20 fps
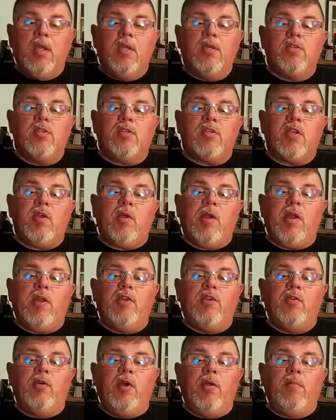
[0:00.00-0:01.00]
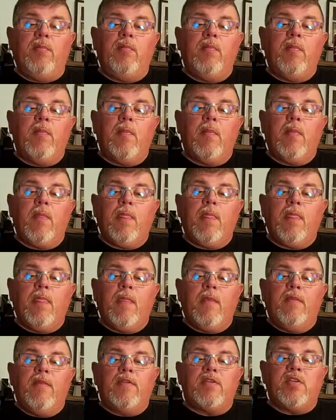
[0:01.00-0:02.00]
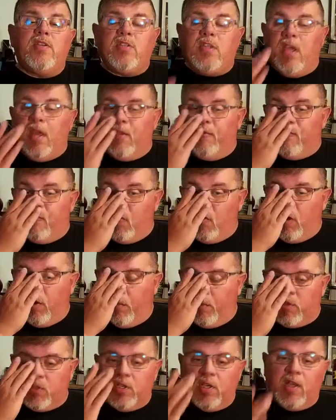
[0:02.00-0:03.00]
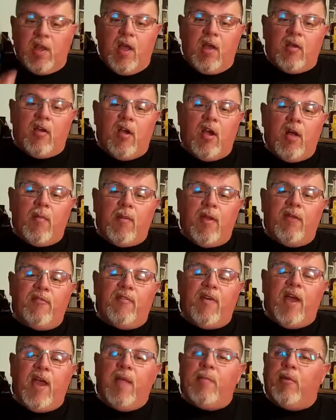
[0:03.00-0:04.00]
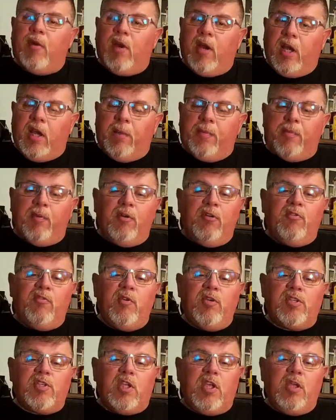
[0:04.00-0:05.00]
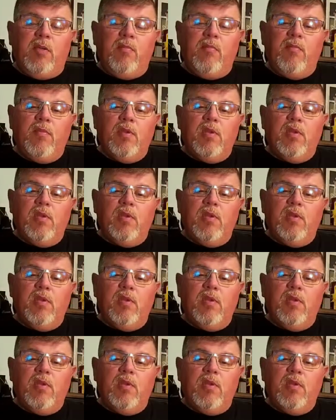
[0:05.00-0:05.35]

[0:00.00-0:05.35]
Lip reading: So let's get right into it. This is a 40% alcohol by volume or 80 proof whiskey,